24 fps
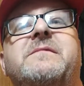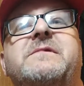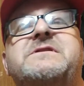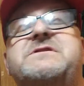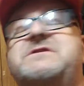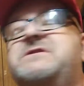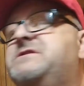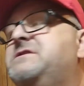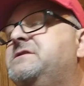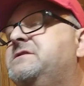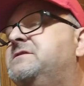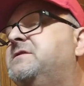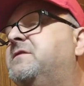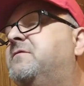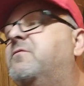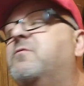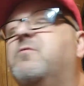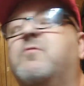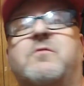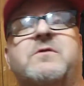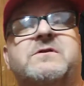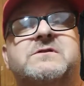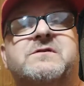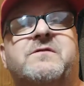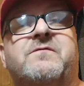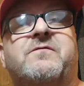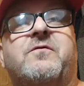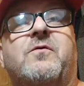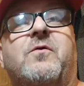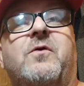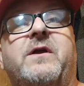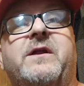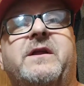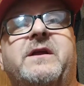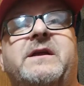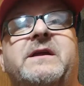which just a, was a
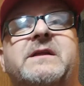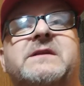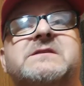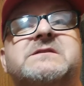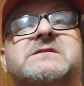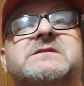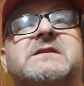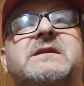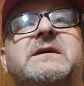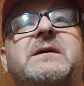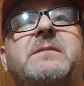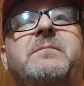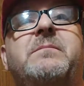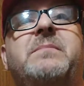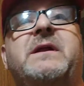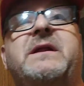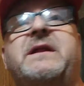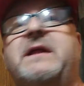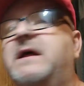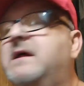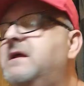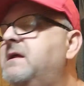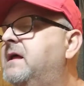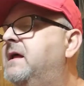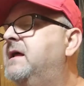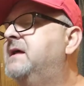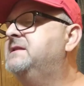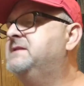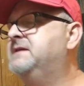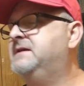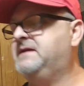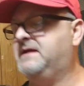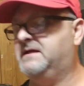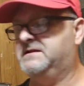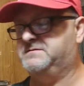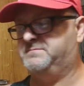Freudian slip. But that I
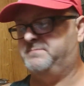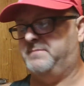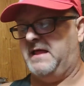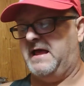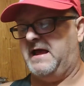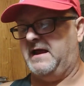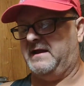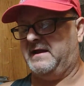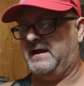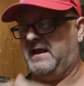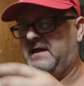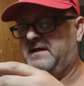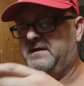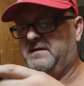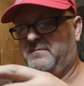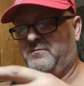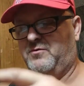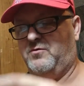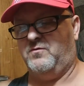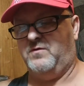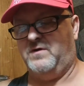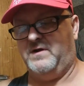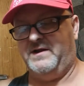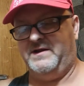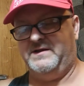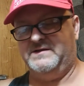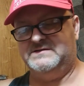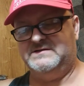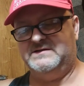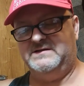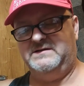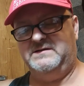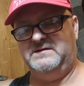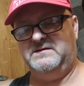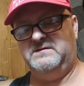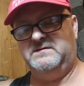think that's Black Cat number one,
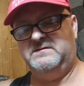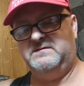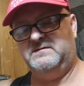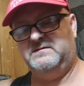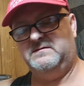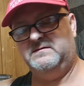isn't it?